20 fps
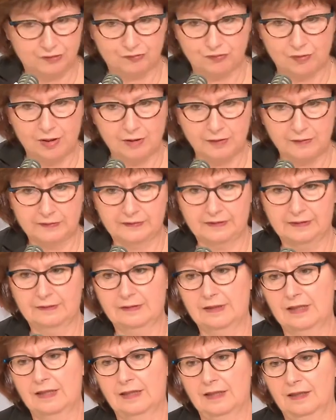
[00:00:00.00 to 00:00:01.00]
drugs,
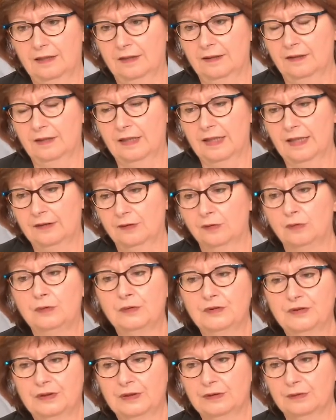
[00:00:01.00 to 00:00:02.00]
uh, and
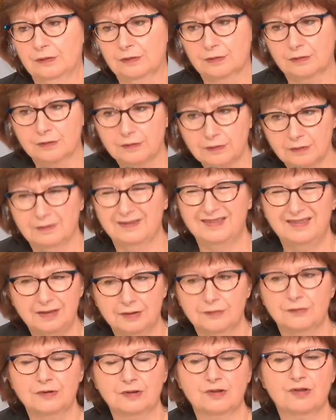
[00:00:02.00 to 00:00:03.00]
also
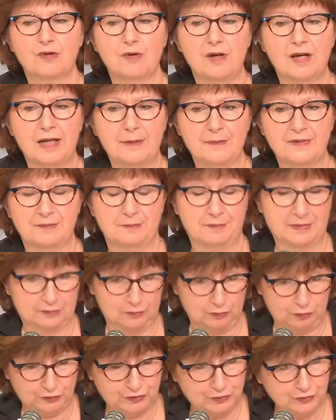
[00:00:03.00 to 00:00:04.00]
serious crimes, but
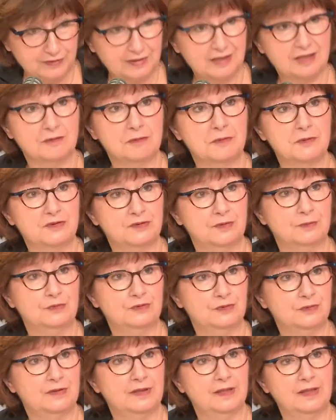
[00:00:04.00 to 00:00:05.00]
also terrorism
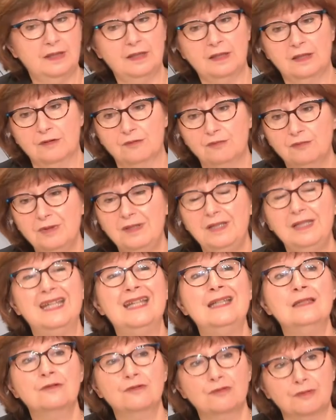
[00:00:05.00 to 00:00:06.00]
today, are really
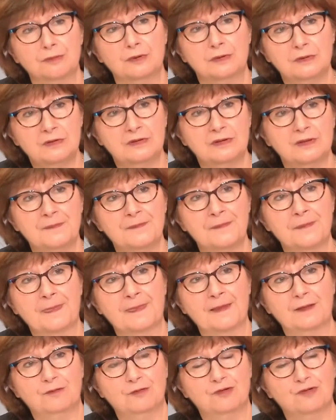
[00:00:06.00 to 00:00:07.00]
instruments
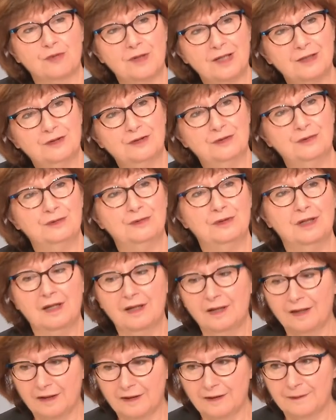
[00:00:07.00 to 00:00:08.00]
mm-hmm. to try to
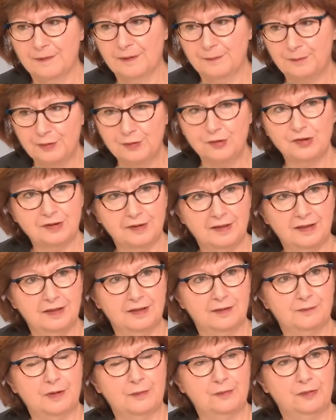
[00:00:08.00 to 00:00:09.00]
uh, push the
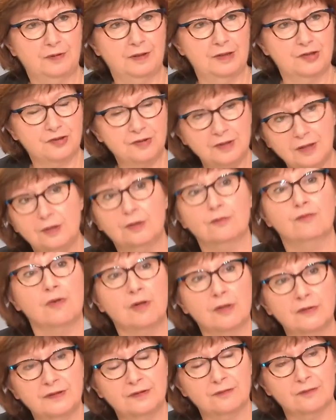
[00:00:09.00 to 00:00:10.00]
uh, population in the
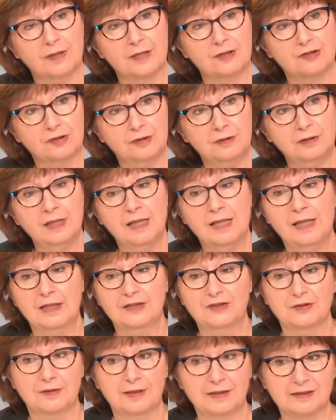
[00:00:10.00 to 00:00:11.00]
wrong direction.
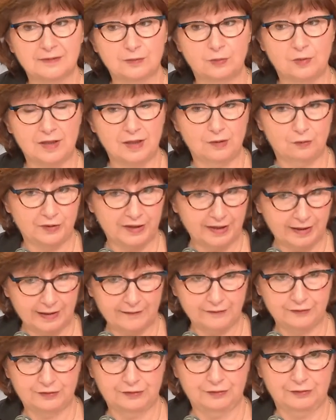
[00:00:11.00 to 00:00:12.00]
So that's why we
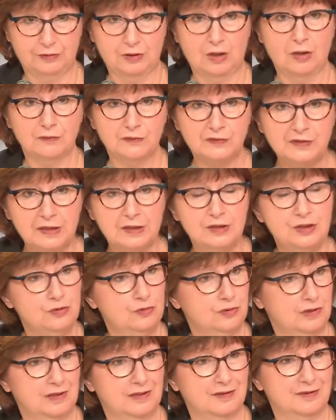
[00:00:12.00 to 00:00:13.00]
have to
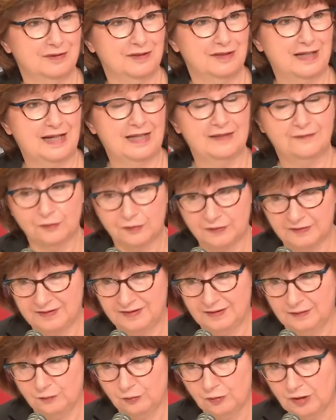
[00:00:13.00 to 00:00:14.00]
continue our
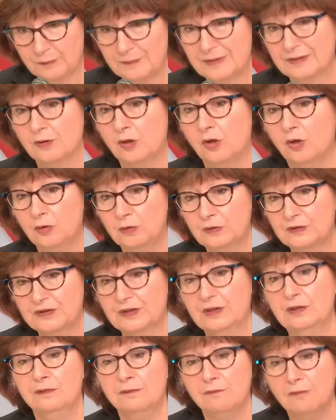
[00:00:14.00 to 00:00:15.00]
advocacy work, but
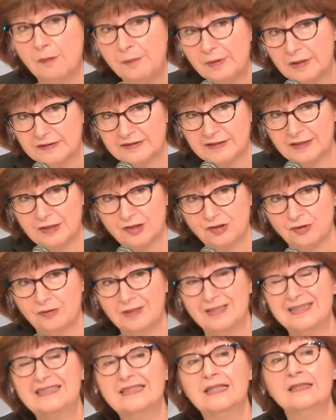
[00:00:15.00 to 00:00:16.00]
also mobilization
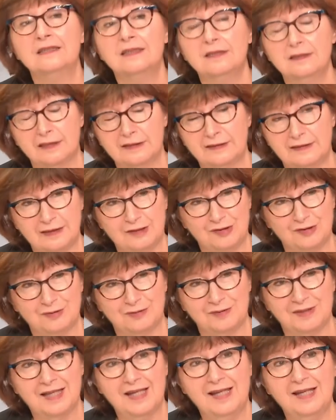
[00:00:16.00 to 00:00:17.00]
and
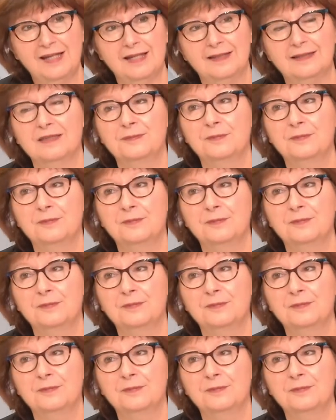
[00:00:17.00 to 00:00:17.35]
sensitization. Mm-hmm. It is